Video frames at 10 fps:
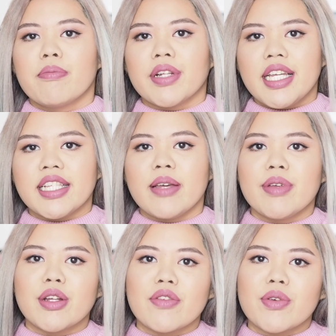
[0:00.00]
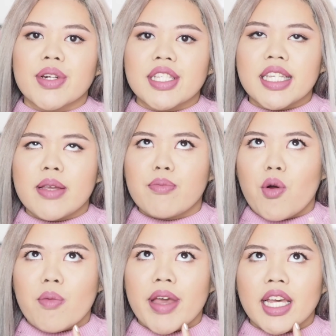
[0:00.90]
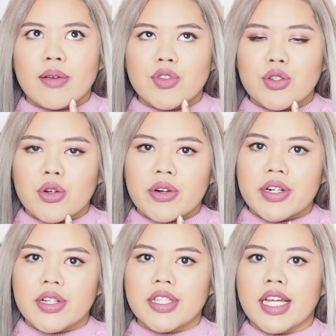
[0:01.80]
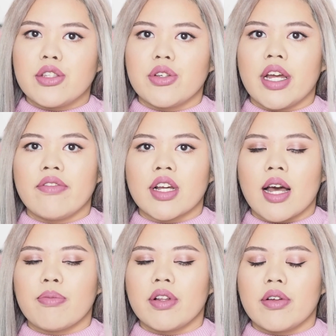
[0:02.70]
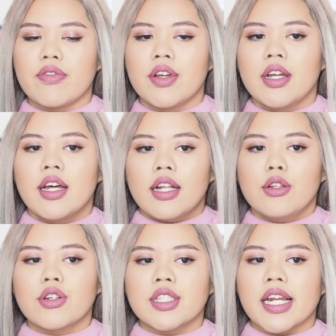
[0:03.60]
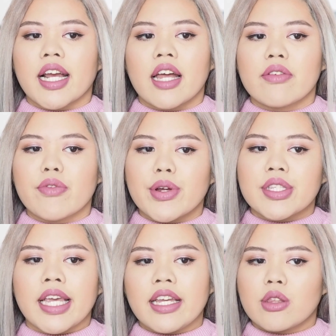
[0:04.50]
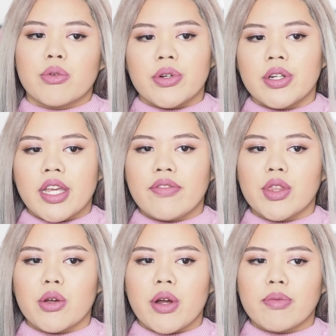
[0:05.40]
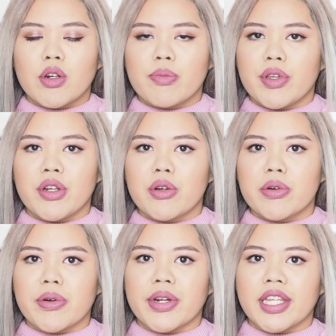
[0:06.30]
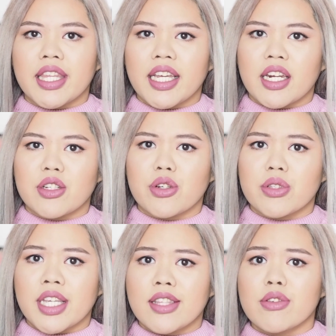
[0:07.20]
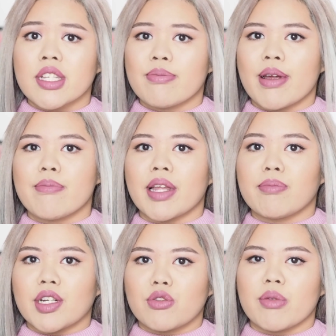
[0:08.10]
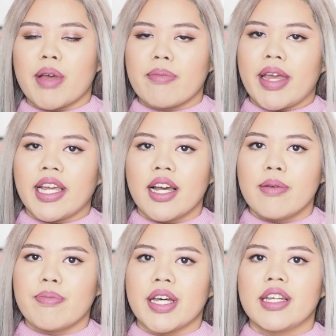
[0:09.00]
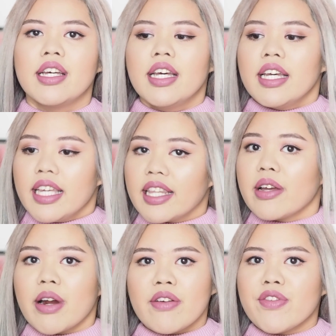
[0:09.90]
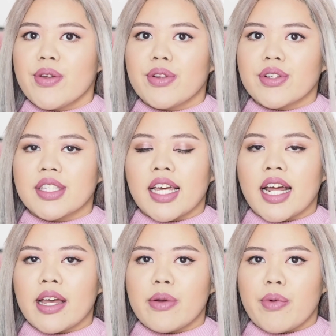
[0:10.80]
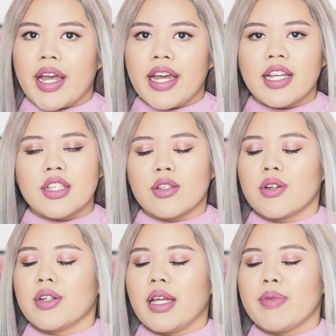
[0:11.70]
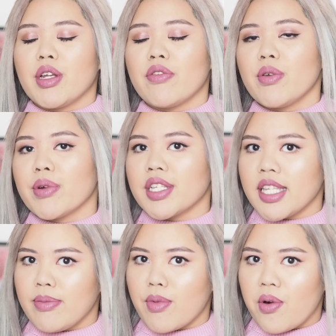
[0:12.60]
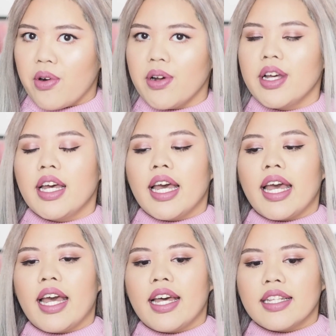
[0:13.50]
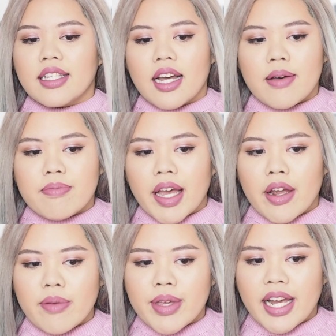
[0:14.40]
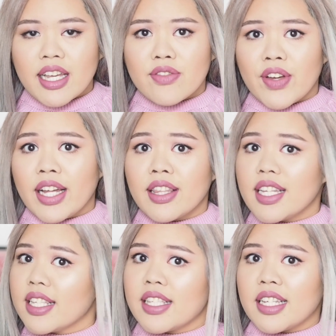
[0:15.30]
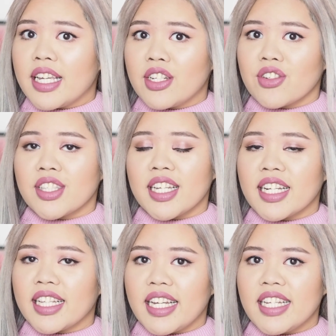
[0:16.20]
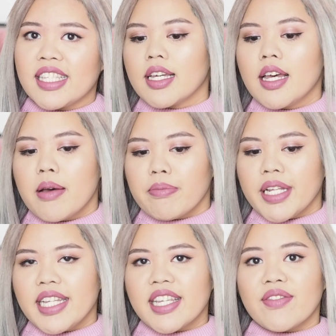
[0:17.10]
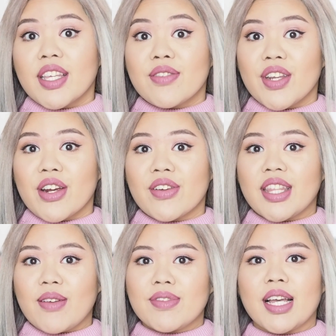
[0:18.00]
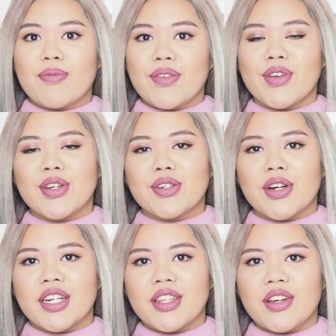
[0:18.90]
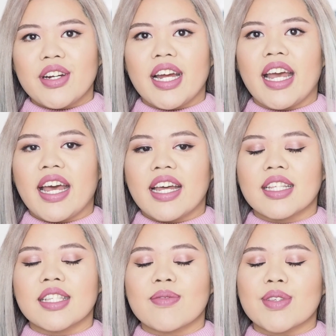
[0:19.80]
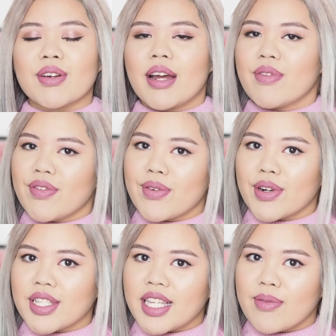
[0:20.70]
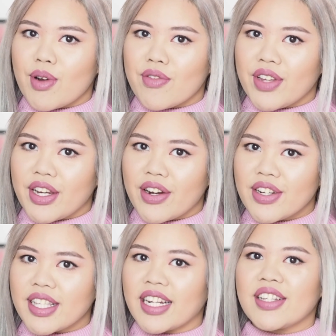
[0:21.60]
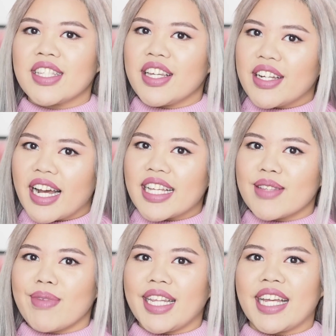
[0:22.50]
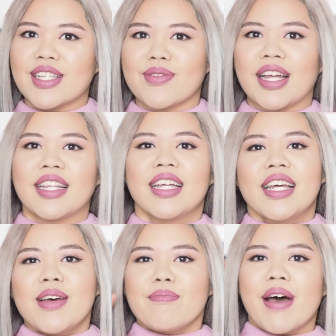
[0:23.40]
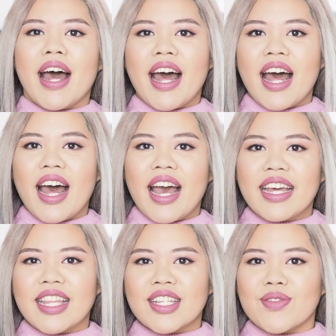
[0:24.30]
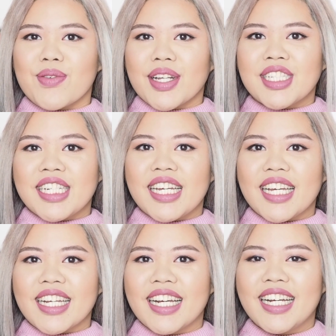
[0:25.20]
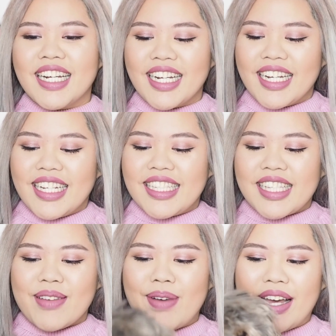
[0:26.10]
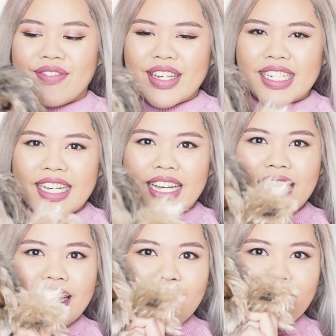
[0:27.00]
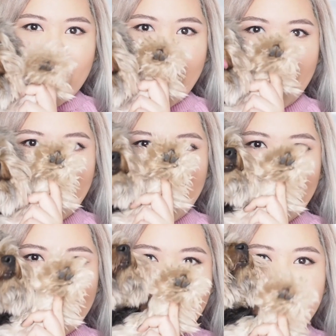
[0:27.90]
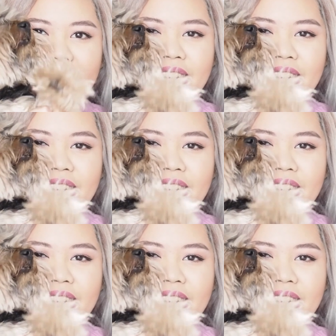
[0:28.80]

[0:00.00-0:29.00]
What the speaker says: Please let me know if you want to see more makeup tutorials. I do have a couple of looks that I kind of rotate through, even though I'm not a beauty guru or anything, and I don't tend to experiment much with my makeup, but yeah, there are a few looks that I wear, so let me know if you want to see more. And I hope you guys found this interesting at least. Please give this video a thumbs up if you enjoyed it though, and subscribe if you want to see more videos, and I'll see you guys in my next one. Bye! Thanks for watching! Say bye, Fisher! Bye!